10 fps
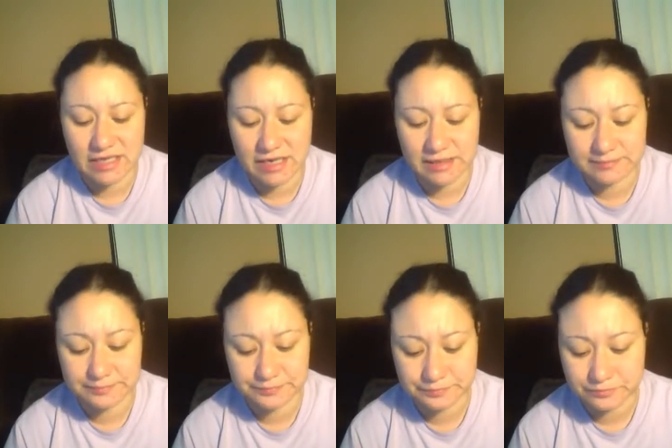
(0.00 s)

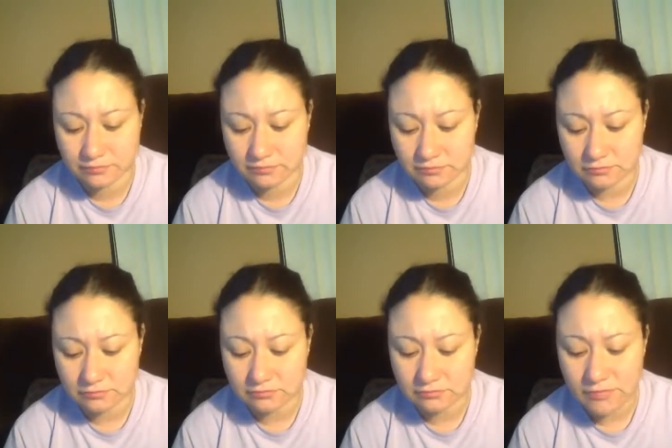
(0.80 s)
um,
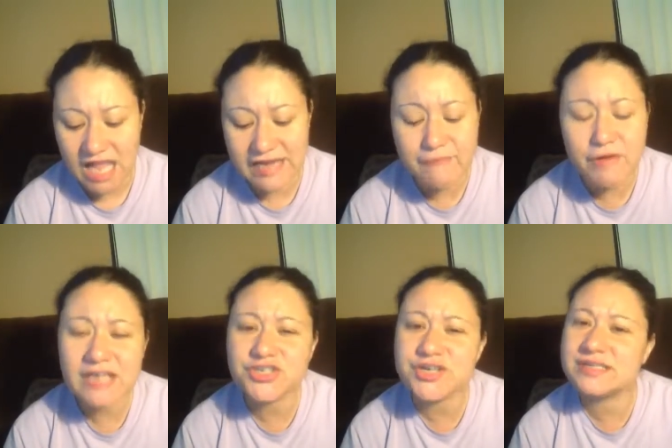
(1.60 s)
I never
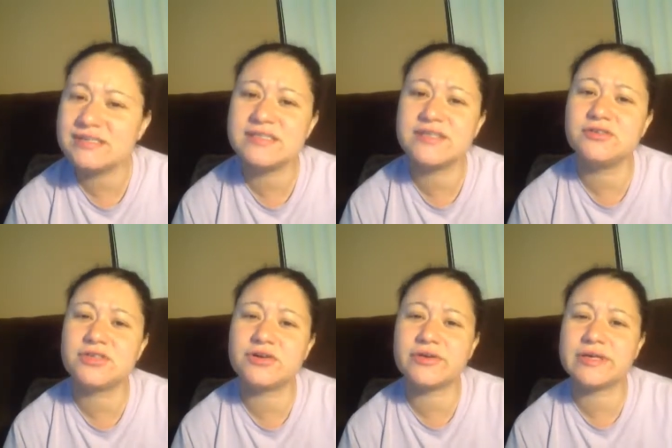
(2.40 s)
actually considered
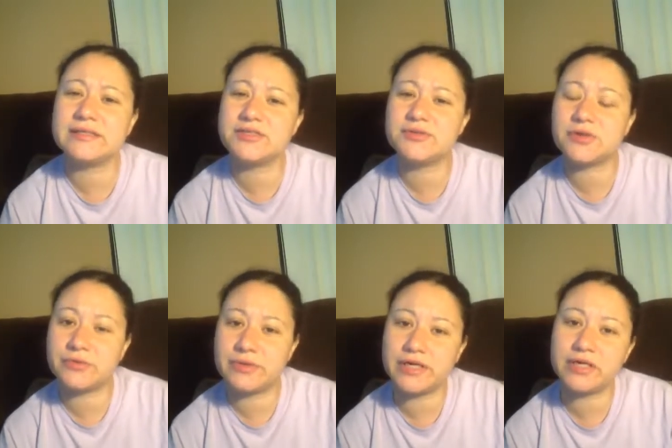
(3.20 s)
turning it into a
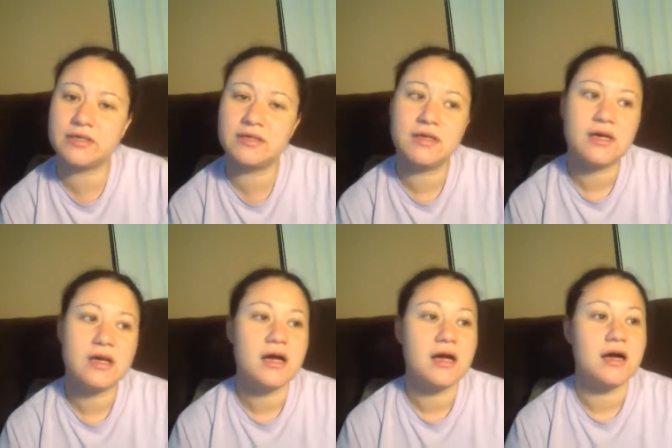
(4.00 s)
career
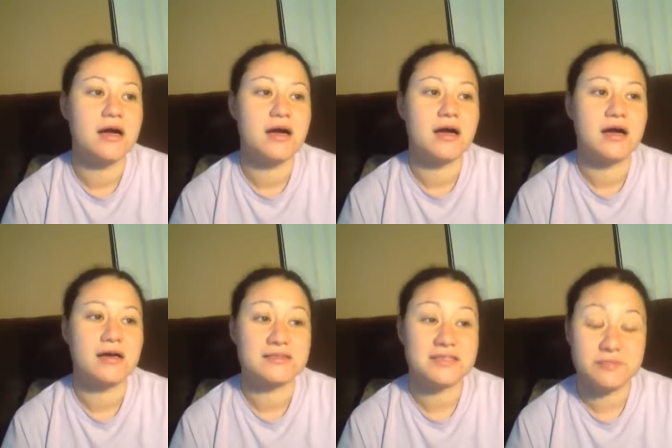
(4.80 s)

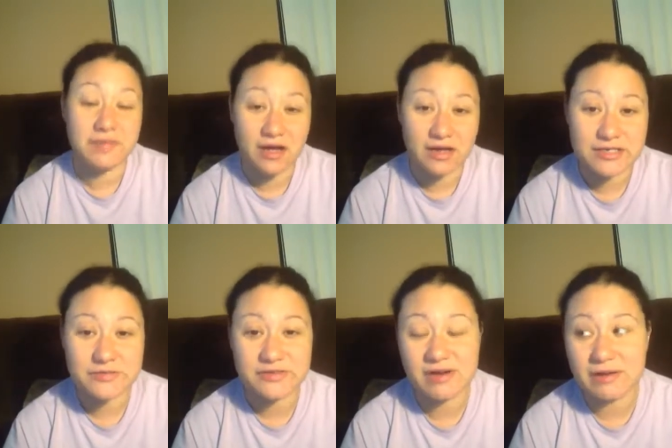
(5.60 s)
to be honest
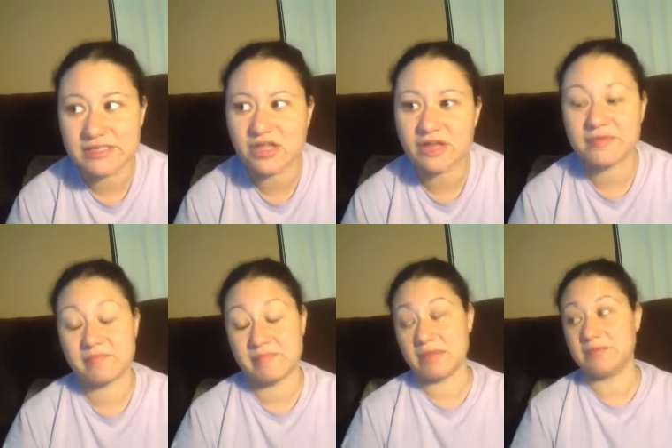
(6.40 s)
with you, I always thought that
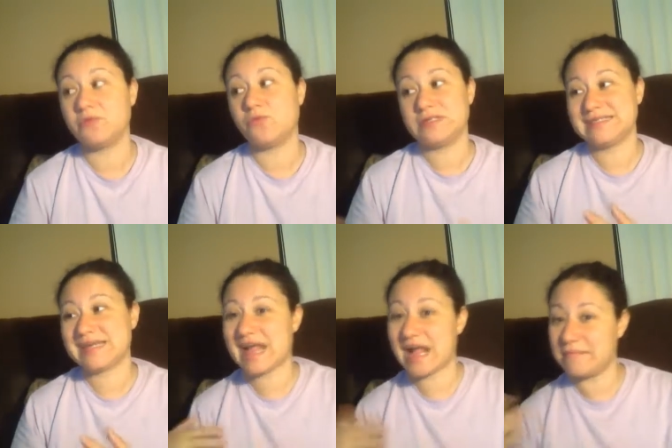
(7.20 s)
maybe one
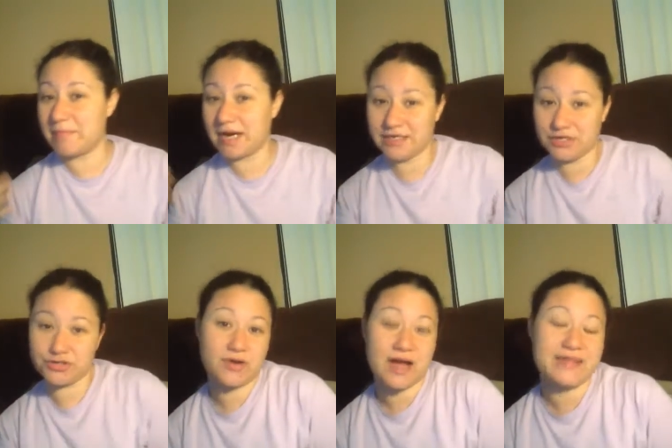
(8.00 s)
day I might
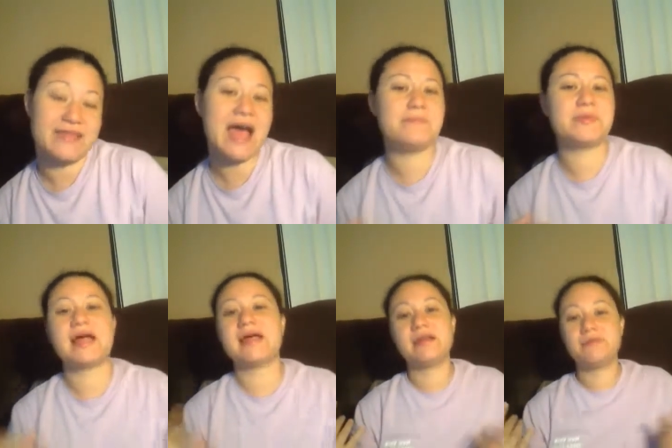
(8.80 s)
try that, but
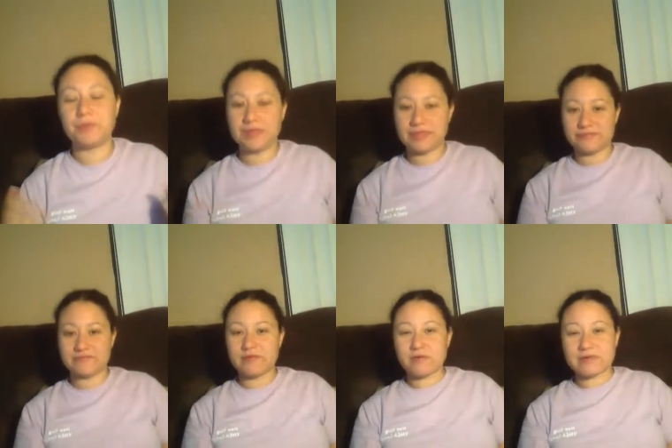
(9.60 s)
I never really
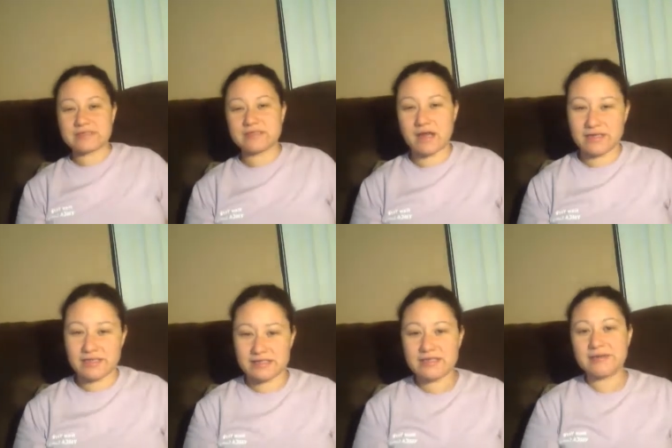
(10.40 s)
focused on
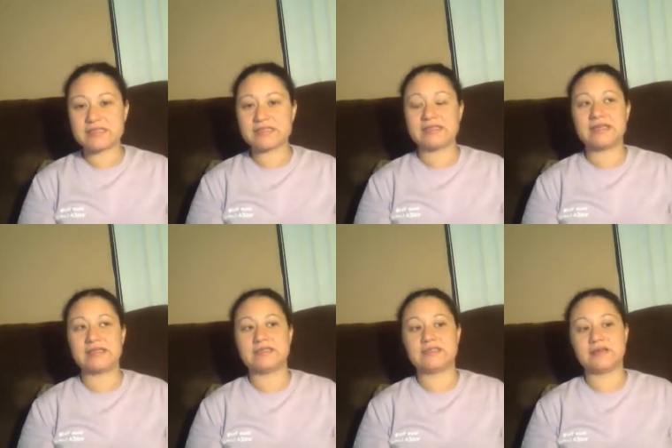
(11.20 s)
it seriously
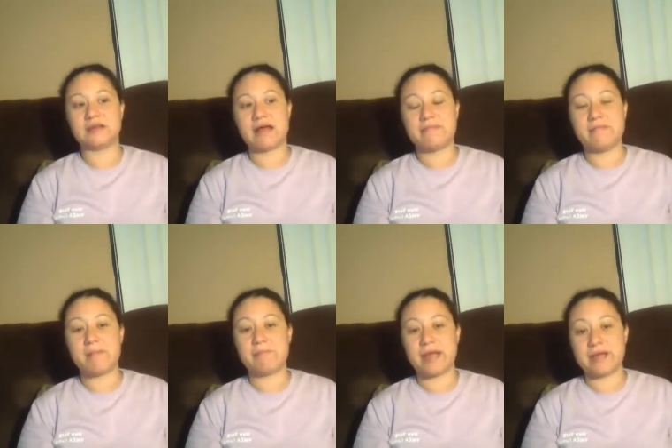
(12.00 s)
until I
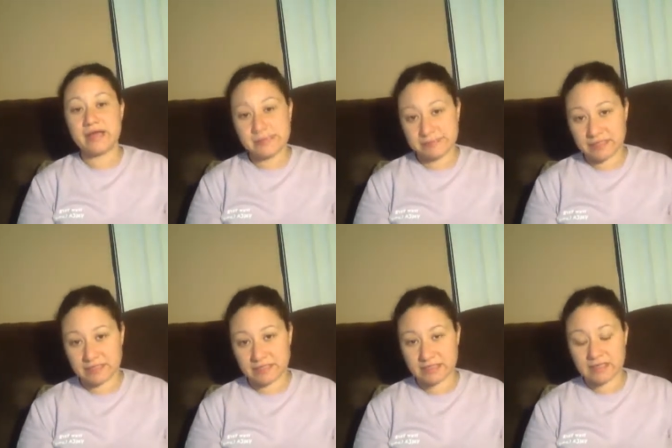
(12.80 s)
met my
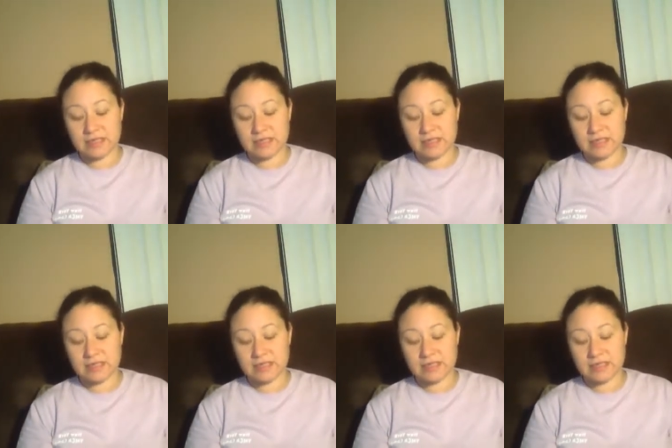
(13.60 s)
husband,